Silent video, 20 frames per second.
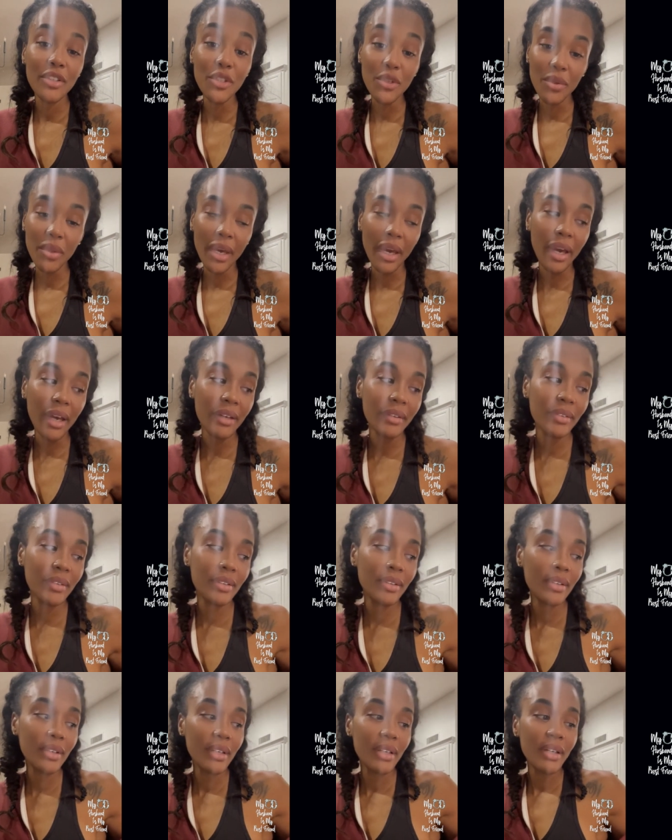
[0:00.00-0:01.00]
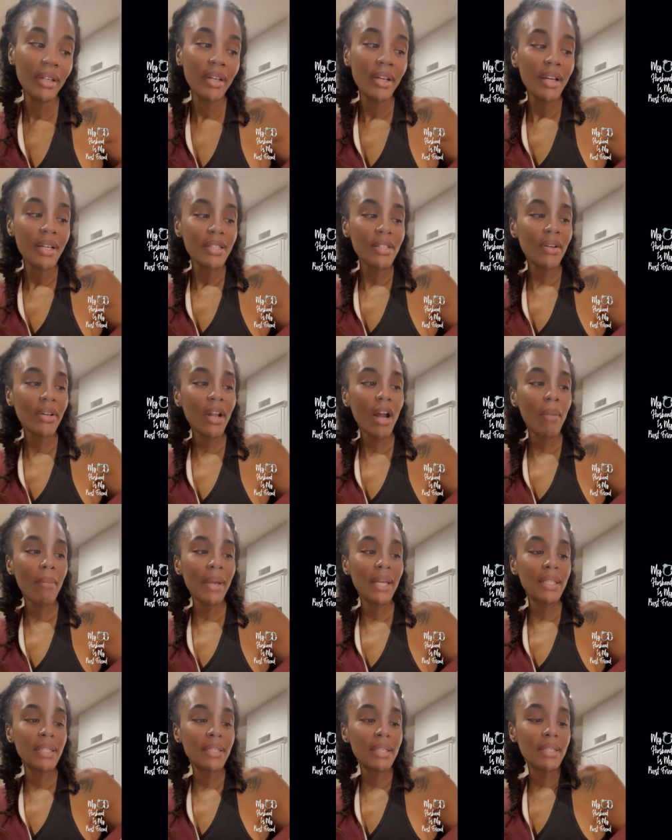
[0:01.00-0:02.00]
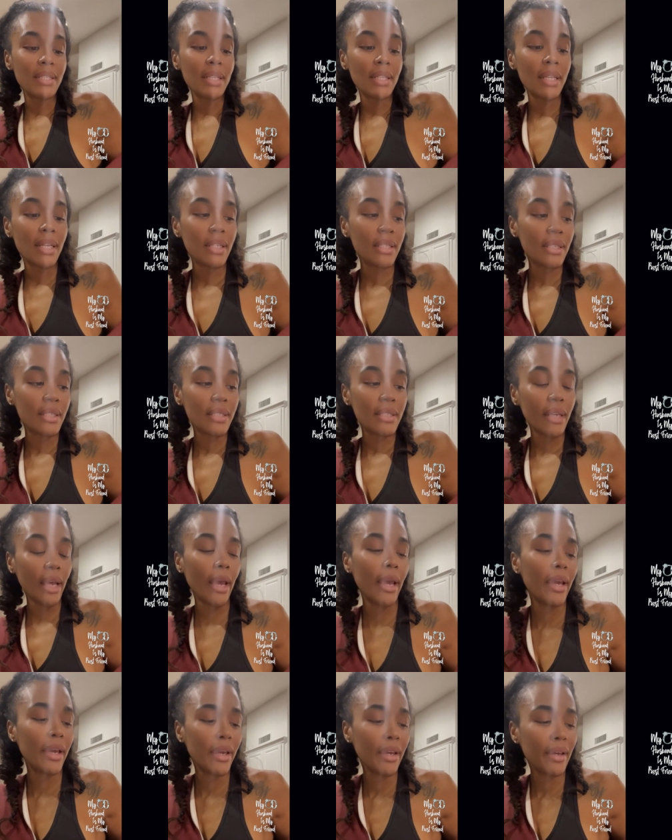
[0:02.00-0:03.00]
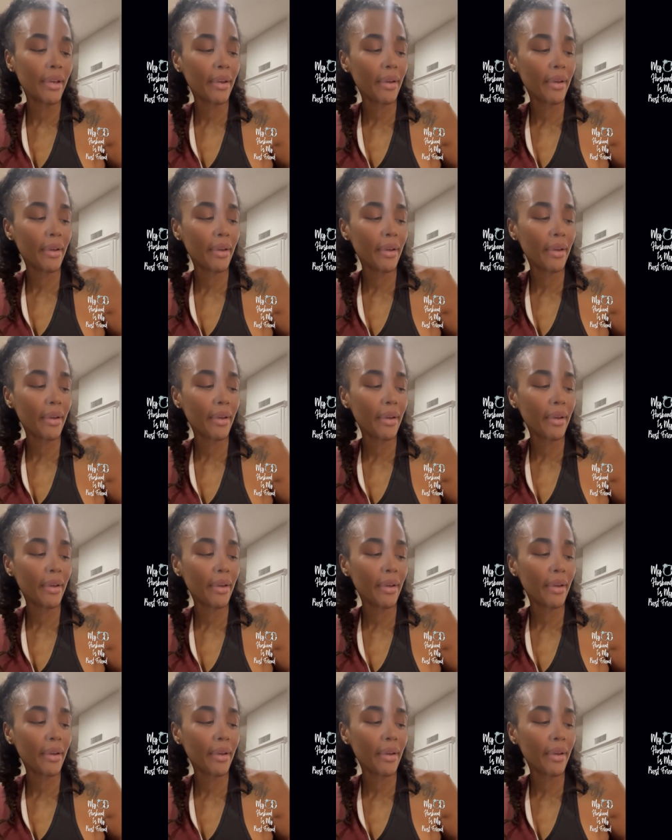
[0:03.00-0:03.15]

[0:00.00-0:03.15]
do that. So it all made sense at the end of the day.